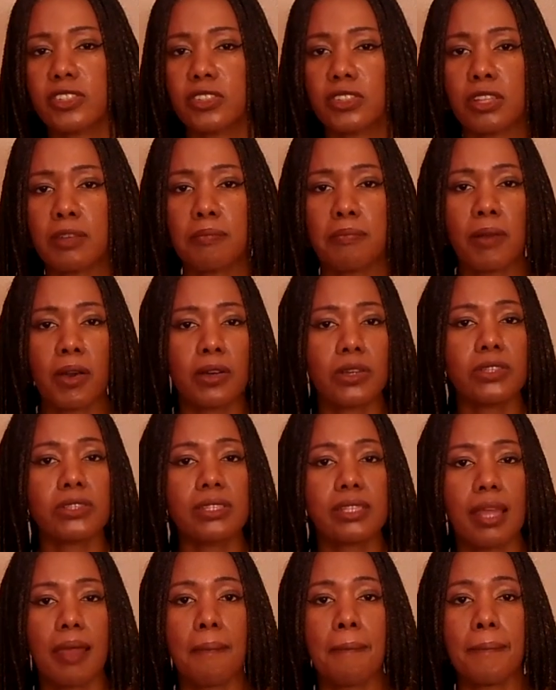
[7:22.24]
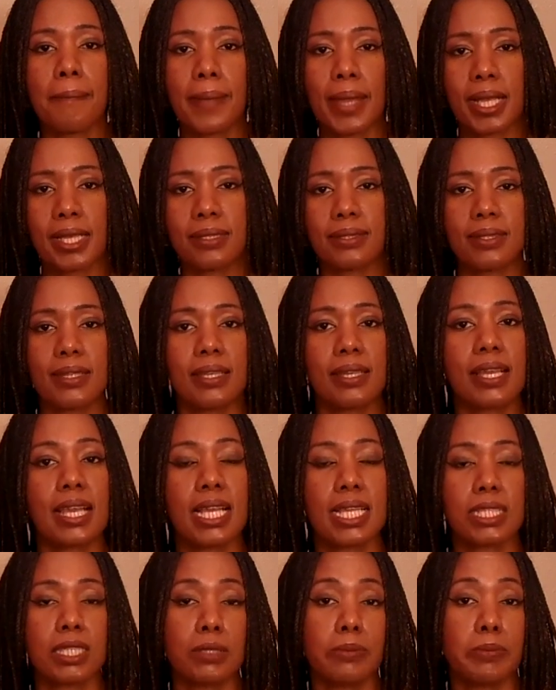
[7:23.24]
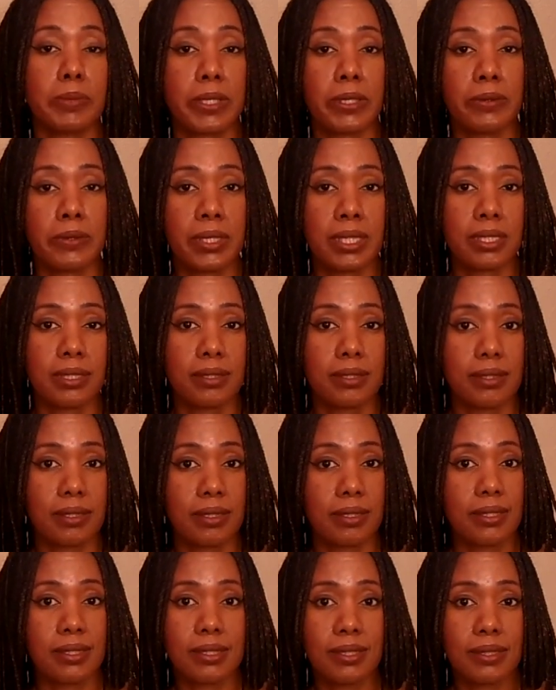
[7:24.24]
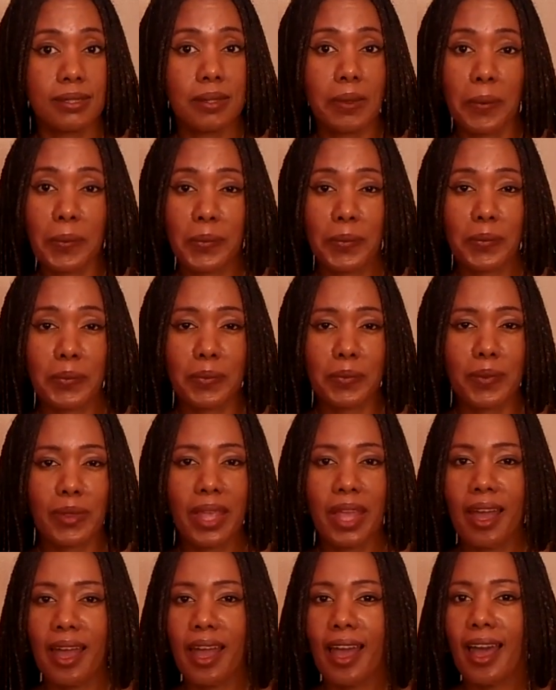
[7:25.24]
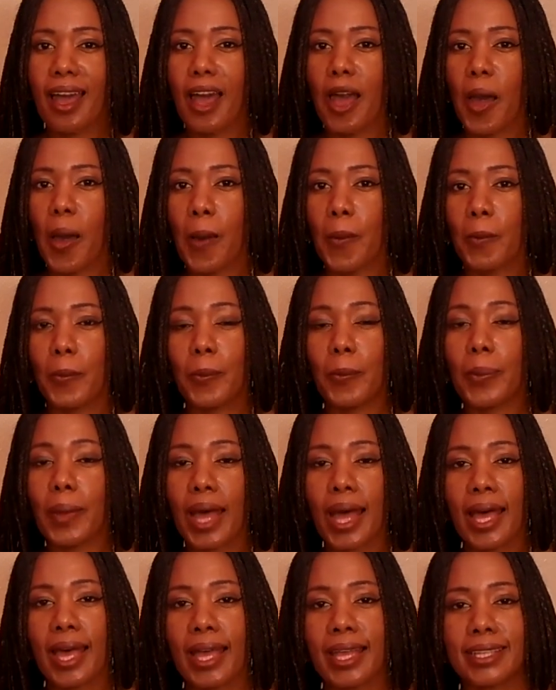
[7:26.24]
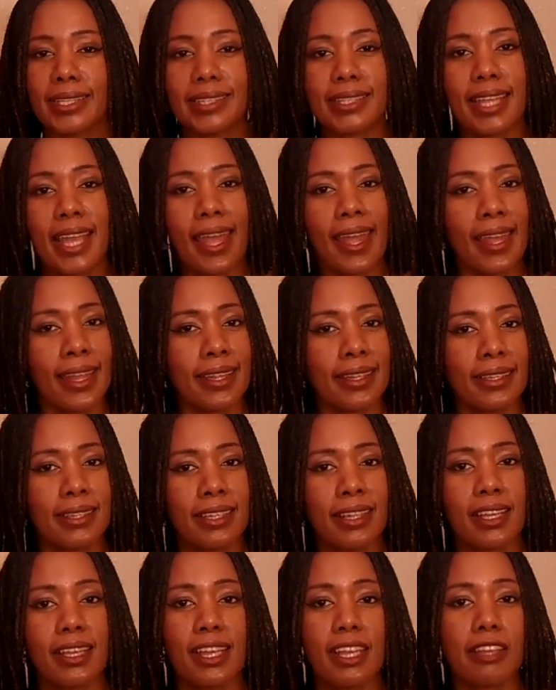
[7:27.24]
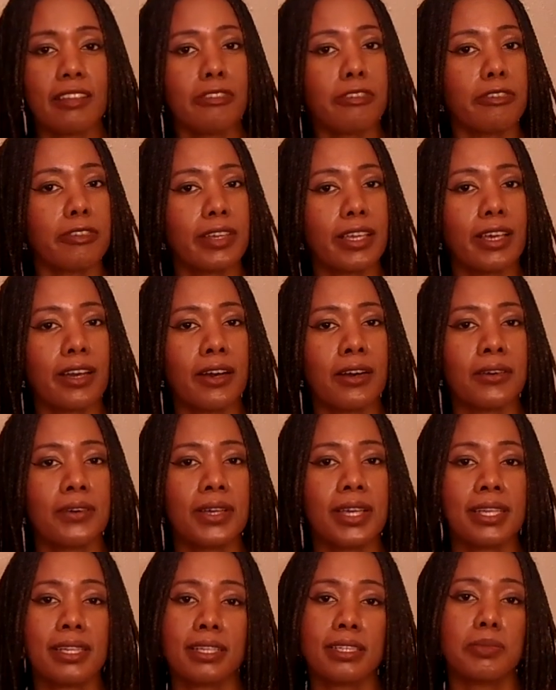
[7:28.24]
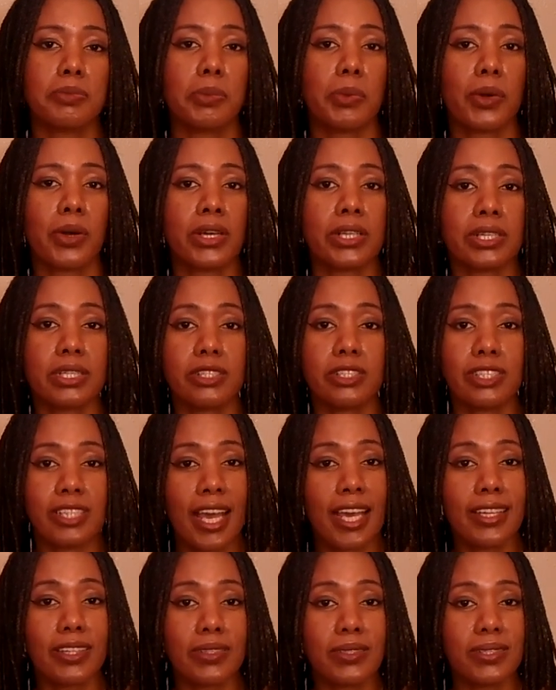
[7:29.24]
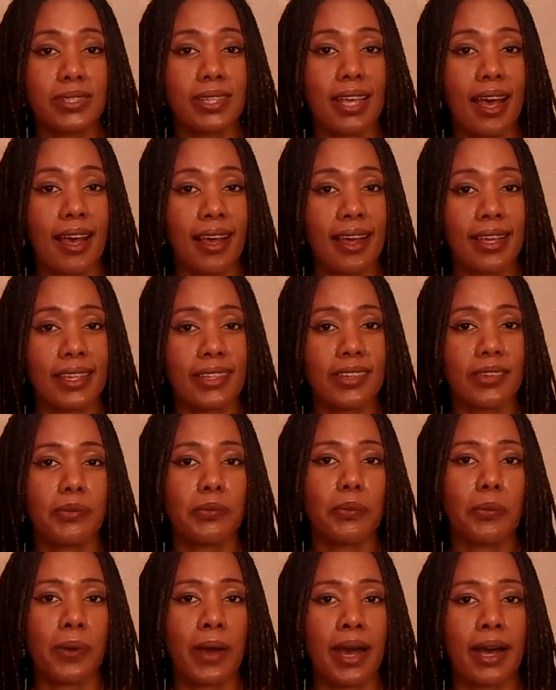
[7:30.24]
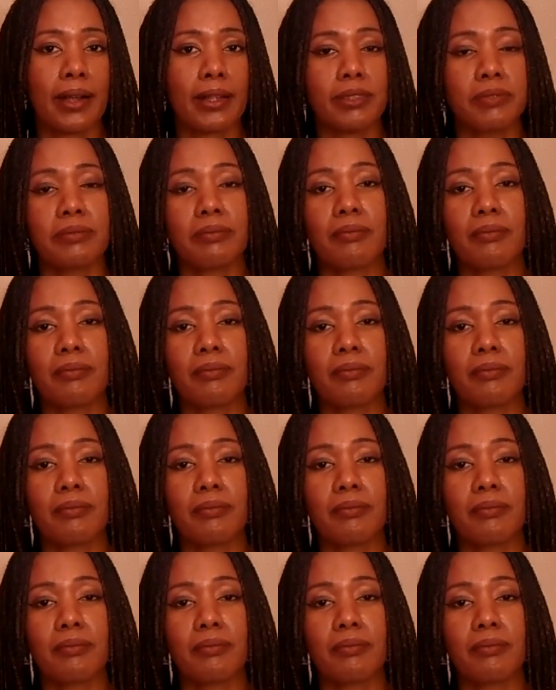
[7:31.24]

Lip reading: to the most amazing experiences. But then if we go and explore the shadow side, well,